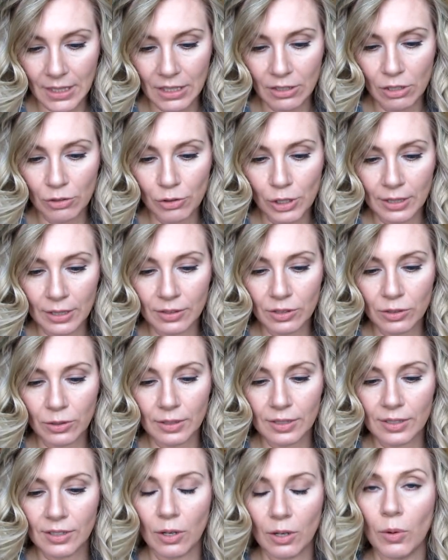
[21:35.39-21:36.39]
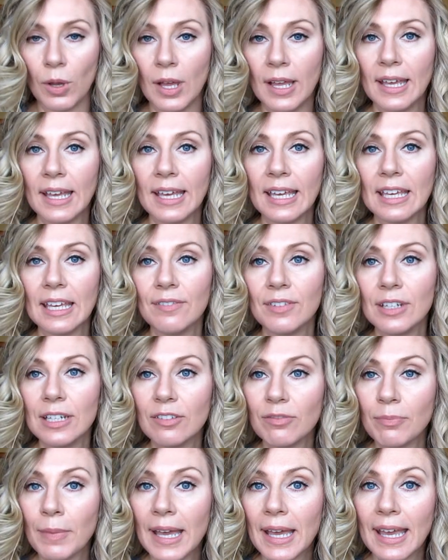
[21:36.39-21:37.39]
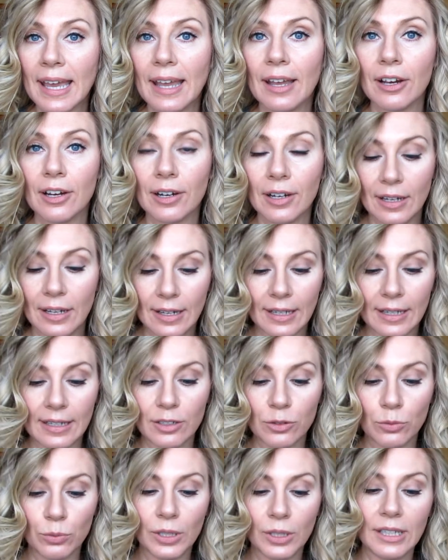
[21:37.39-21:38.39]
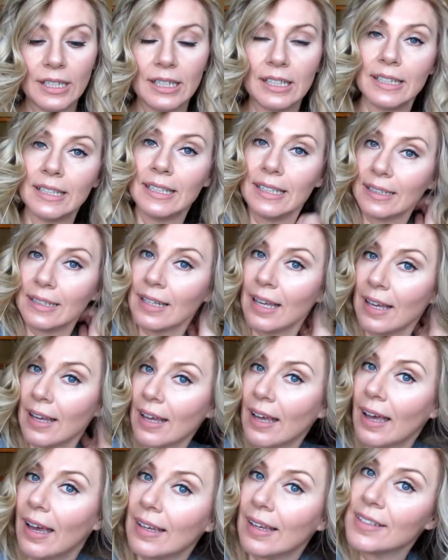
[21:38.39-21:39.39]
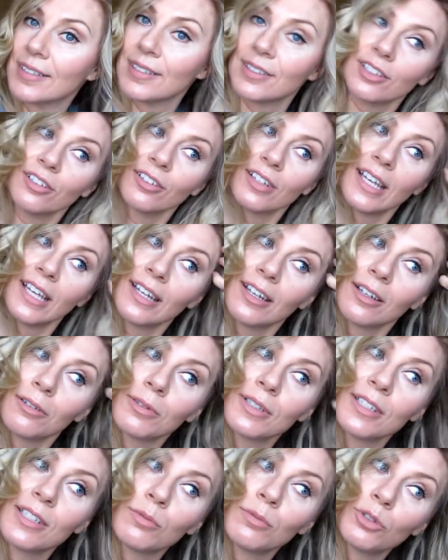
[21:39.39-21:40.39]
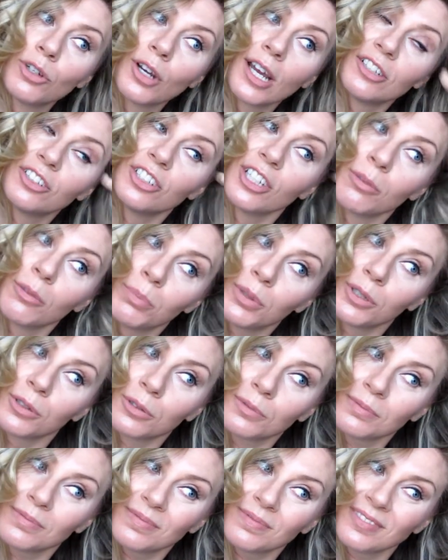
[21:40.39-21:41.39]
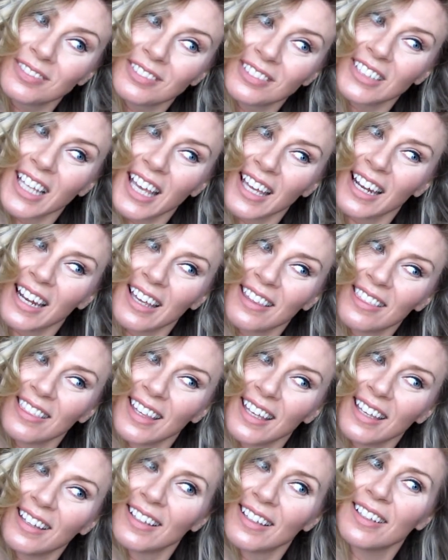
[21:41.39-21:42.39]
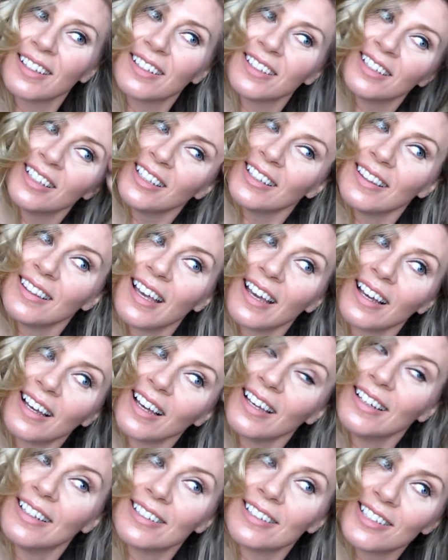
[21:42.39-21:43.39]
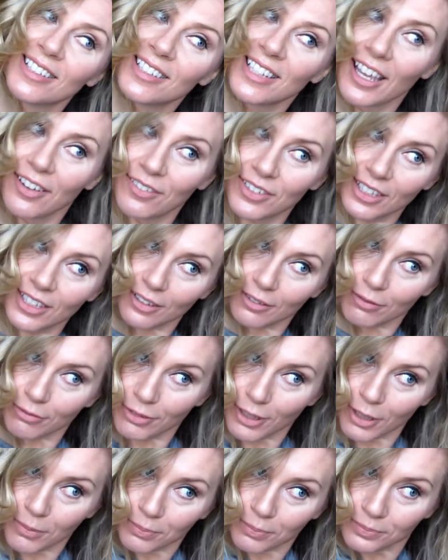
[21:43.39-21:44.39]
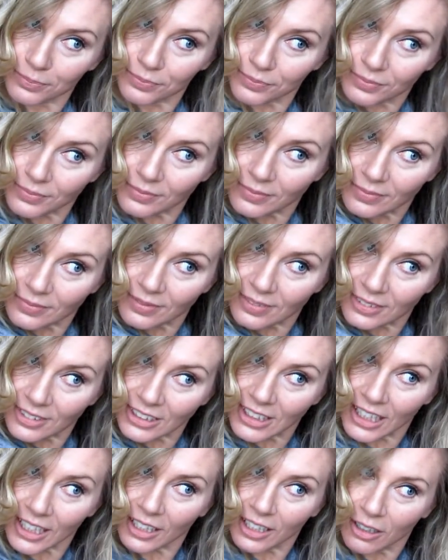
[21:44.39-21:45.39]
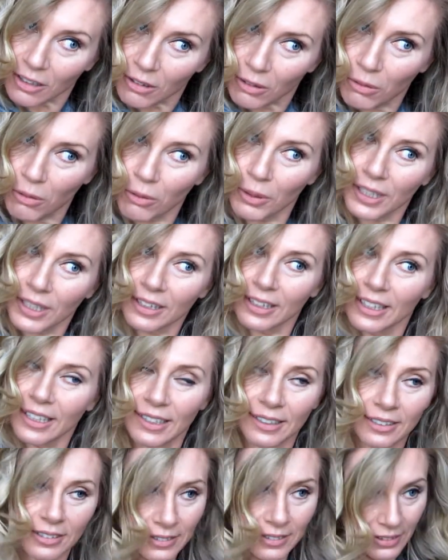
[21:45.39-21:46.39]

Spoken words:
a drugstore. So even if my hair is really clean, I still hit it with some dry shampoo. And I think that kind of saves it from getting oily.